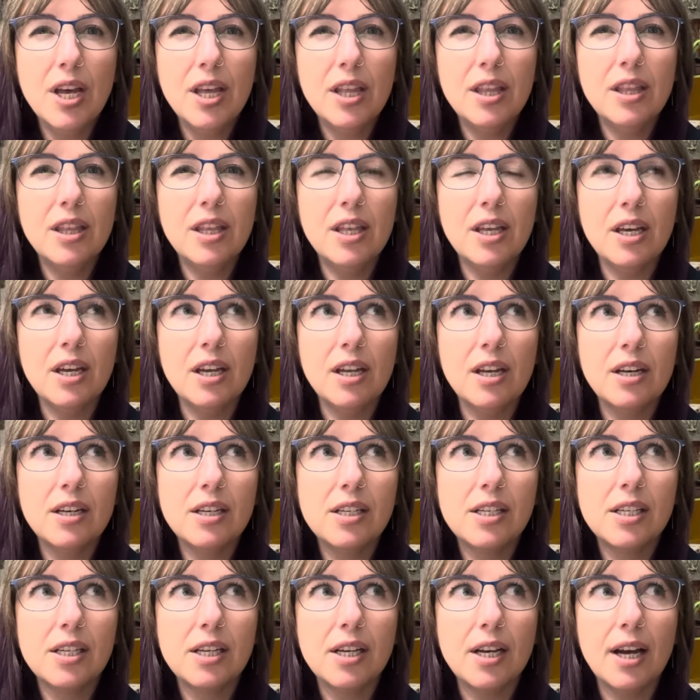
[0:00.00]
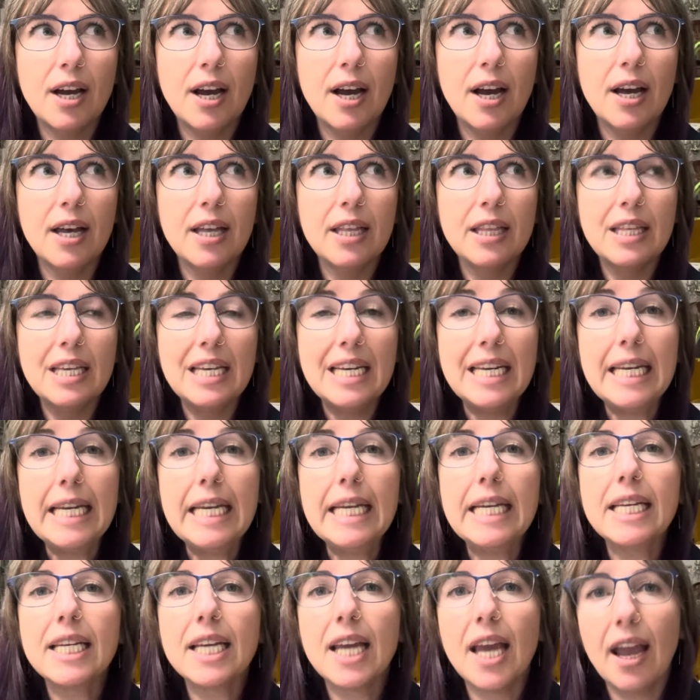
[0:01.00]
that that
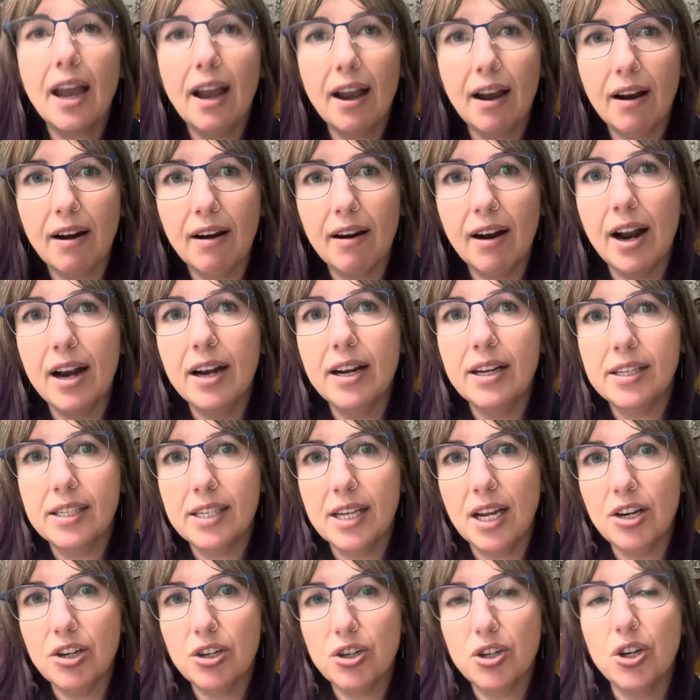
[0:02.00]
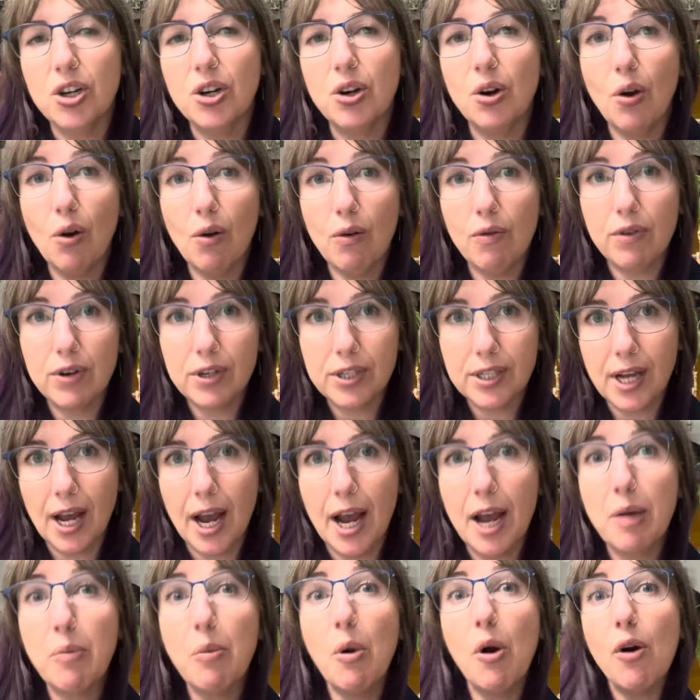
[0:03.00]
need care and attention over
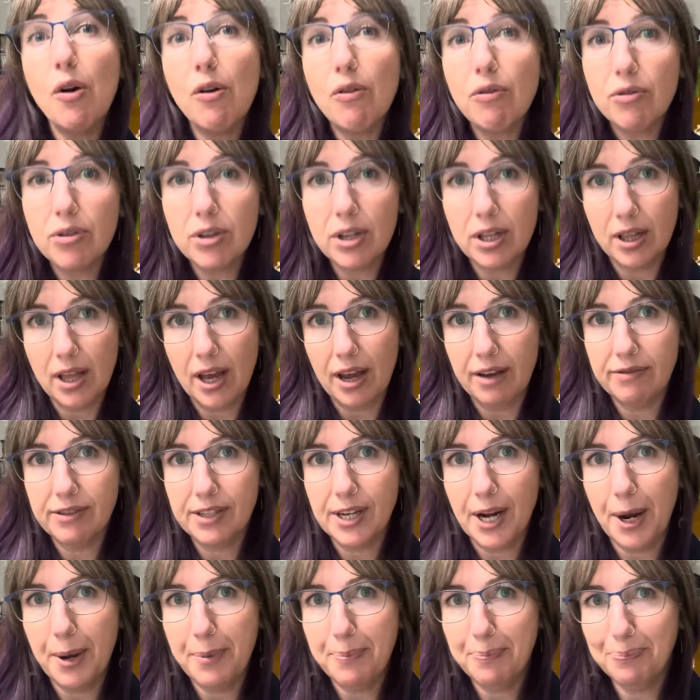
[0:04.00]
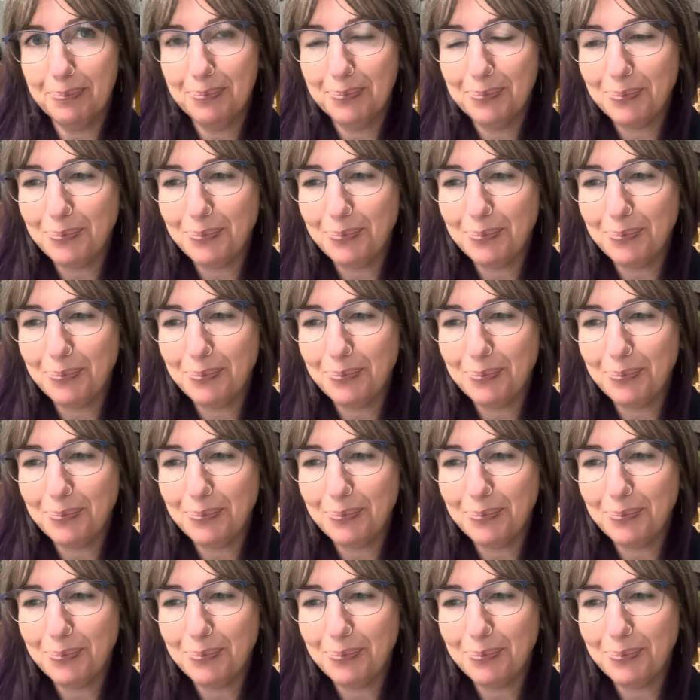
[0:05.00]
time, over the lifetime.